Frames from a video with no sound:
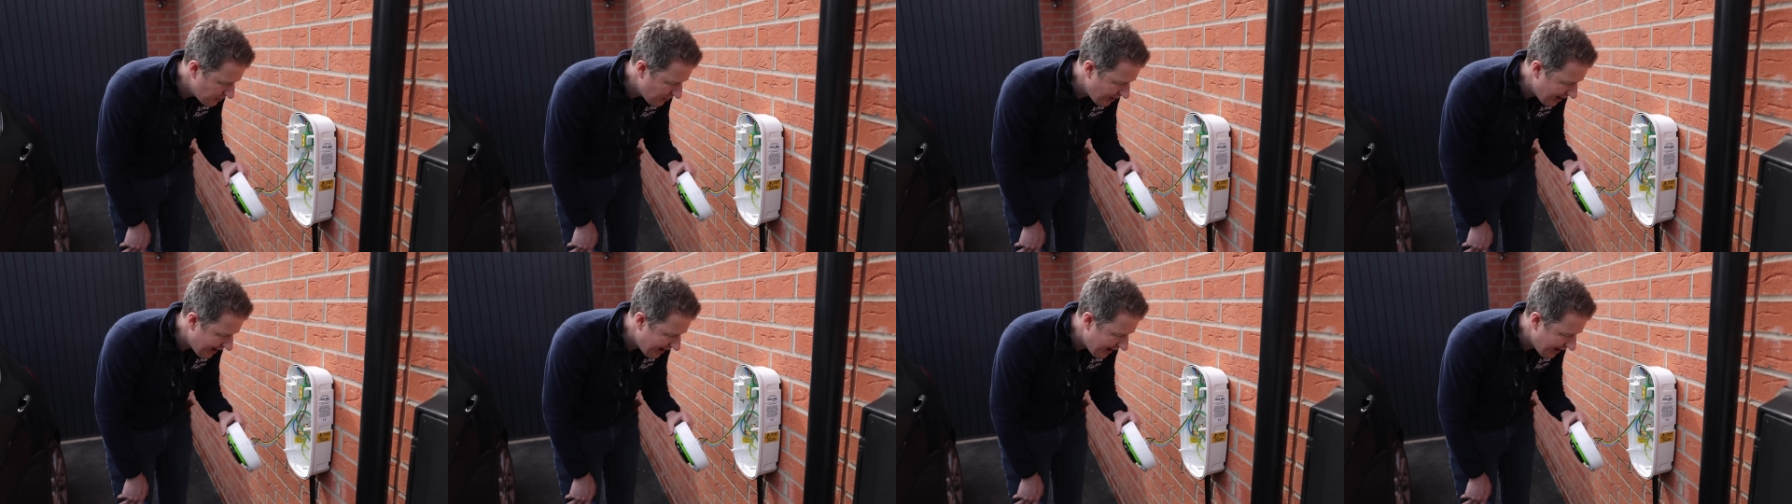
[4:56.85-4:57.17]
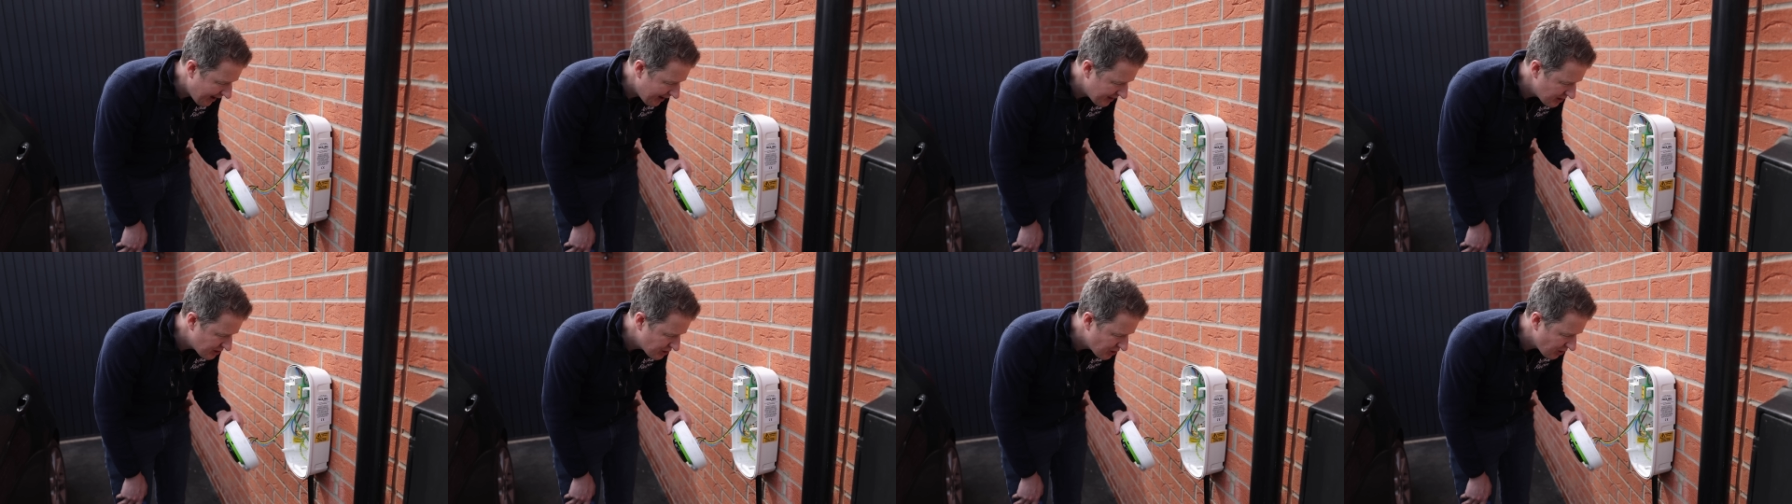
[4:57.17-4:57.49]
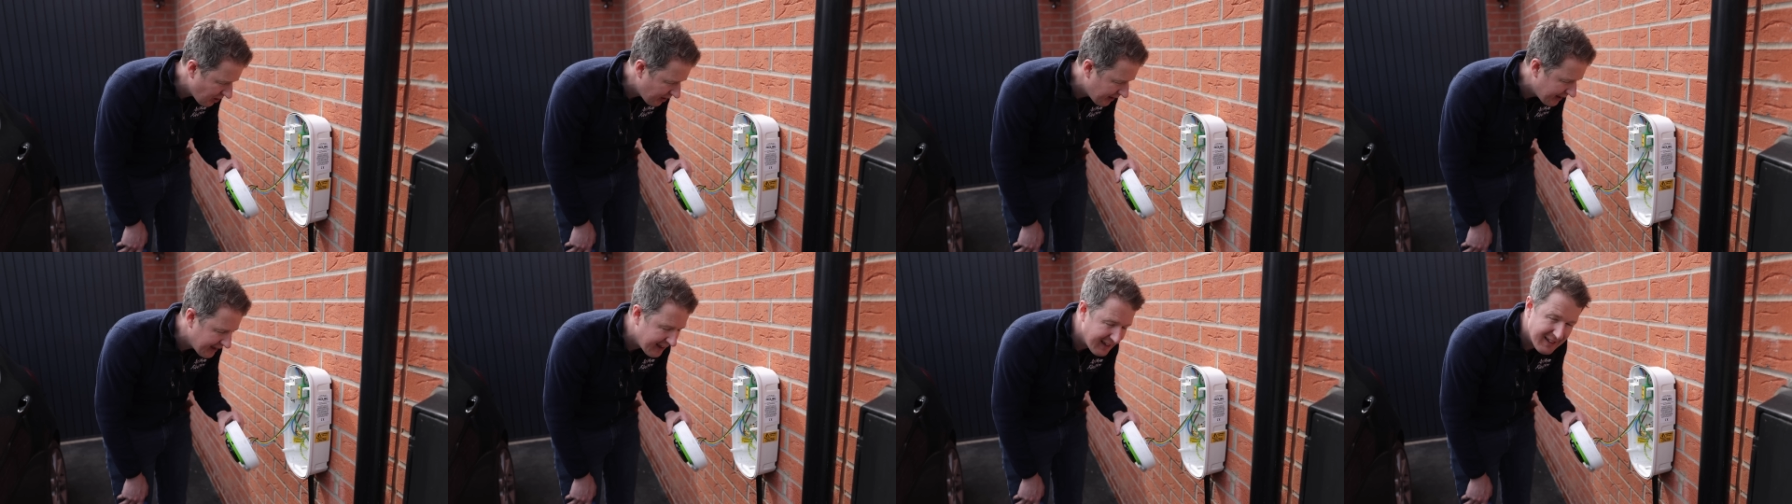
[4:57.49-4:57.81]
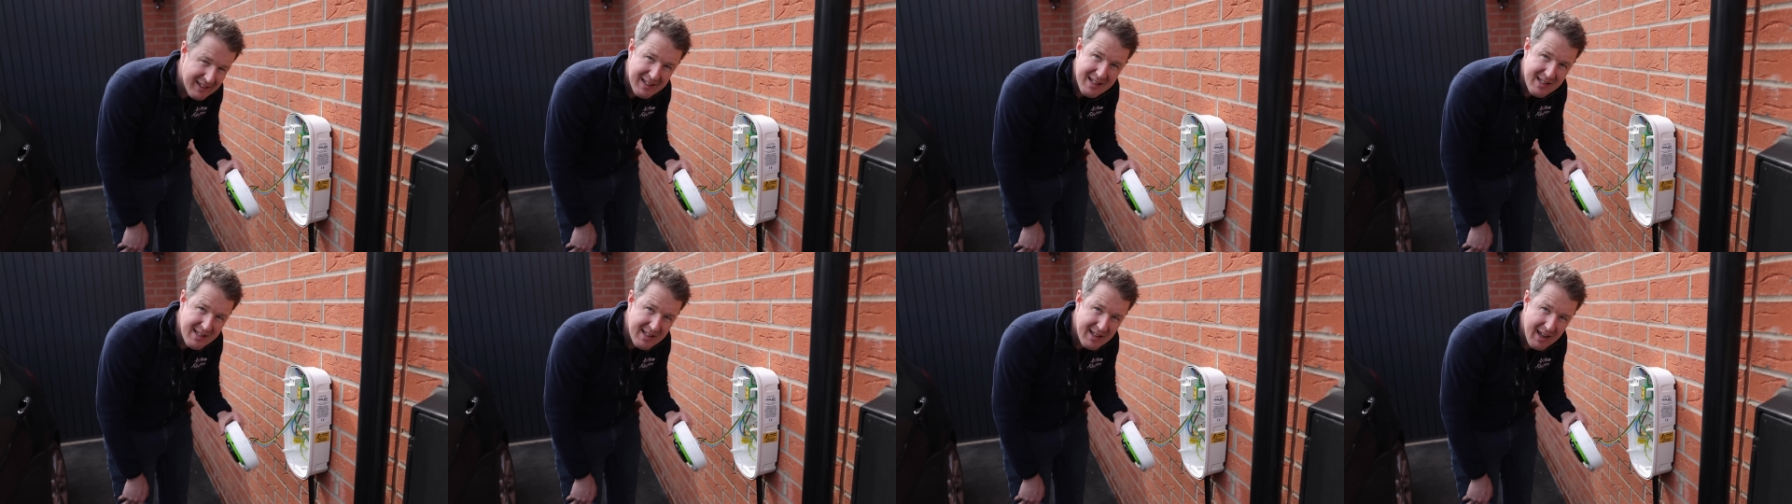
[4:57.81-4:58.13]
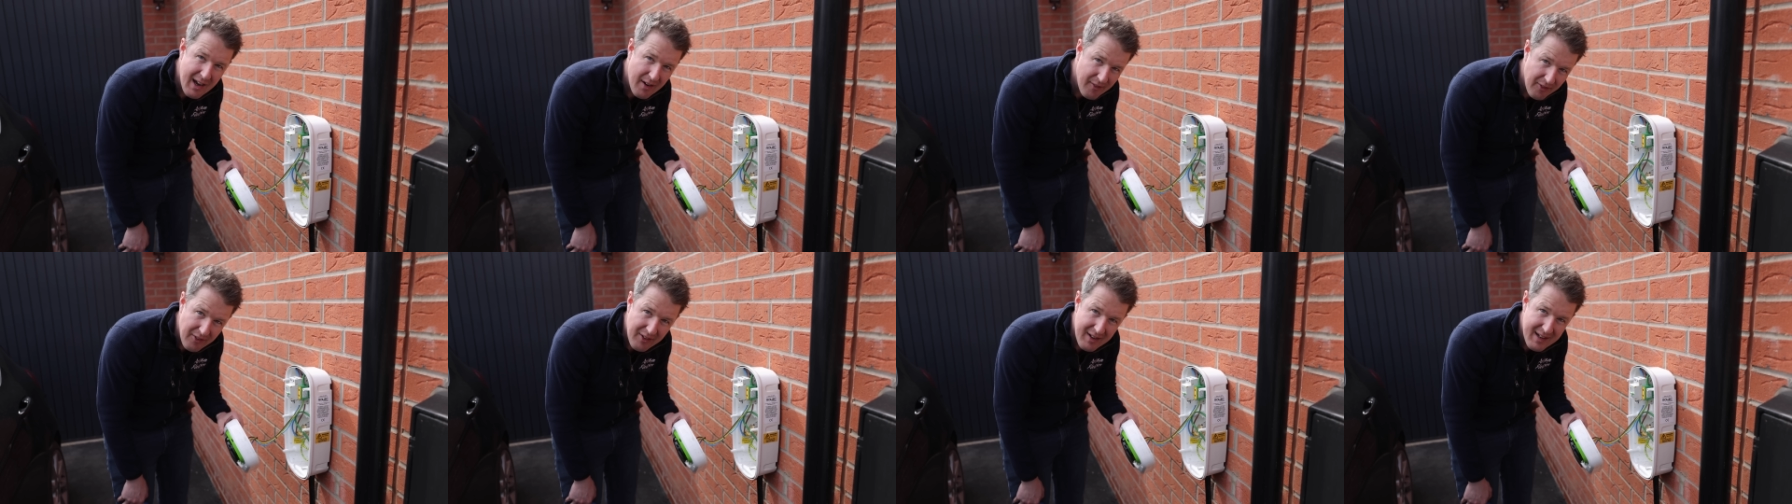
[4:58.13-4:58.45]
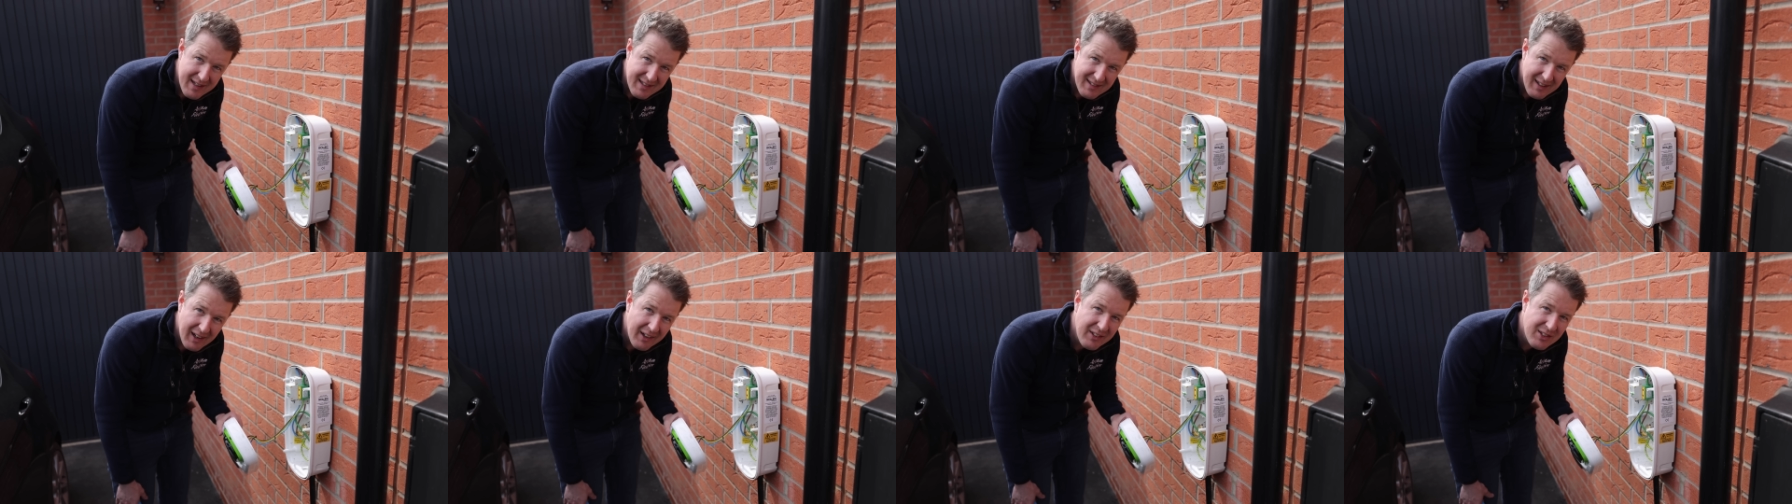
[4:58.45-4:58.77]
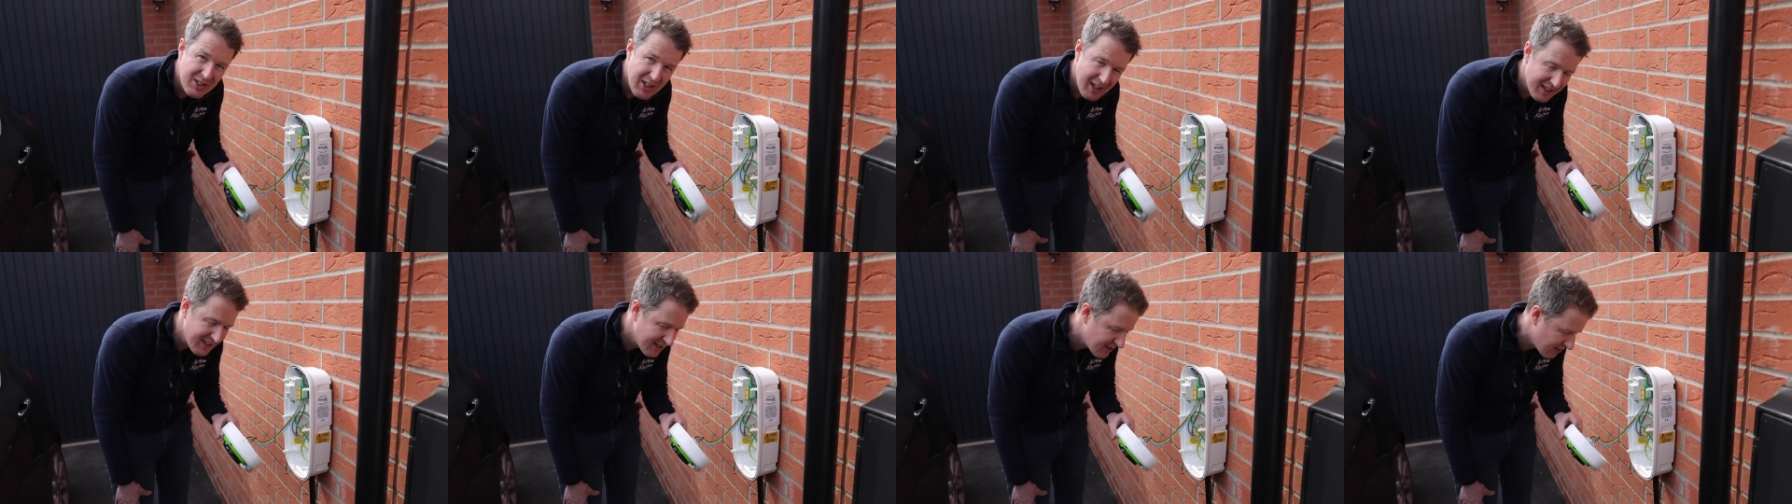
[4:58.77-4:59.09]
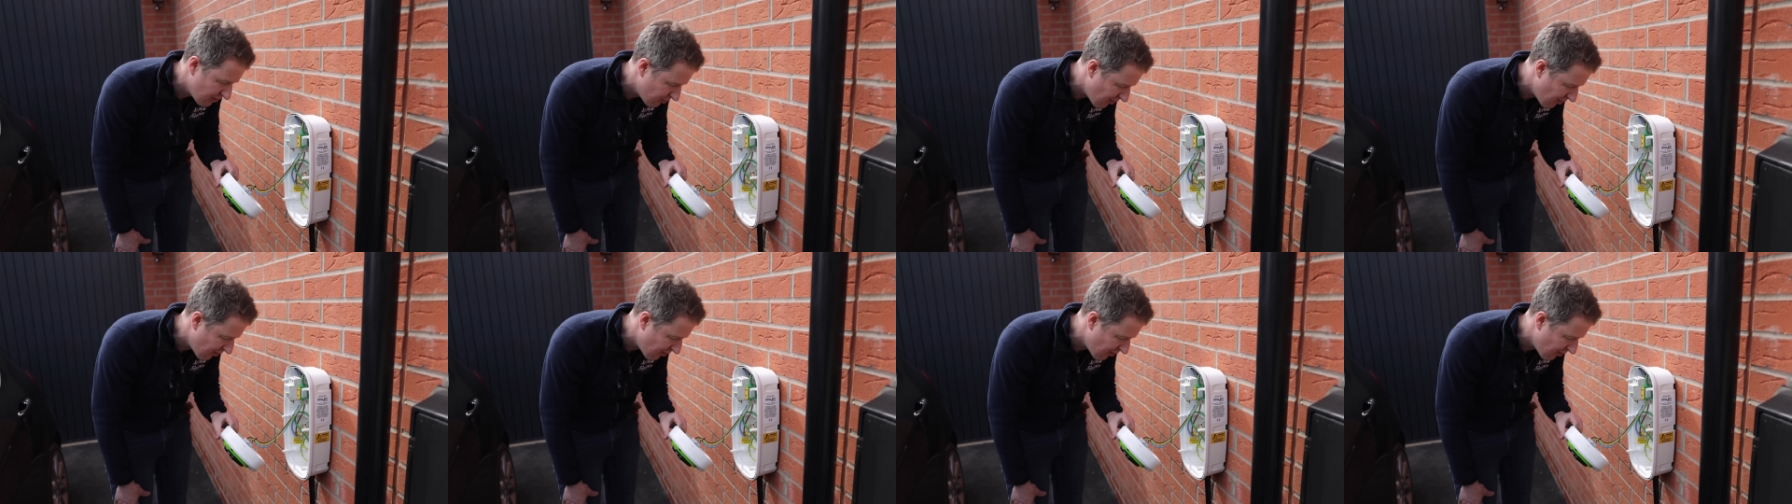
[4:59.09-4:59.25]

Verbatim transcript: where shocking discoveries are just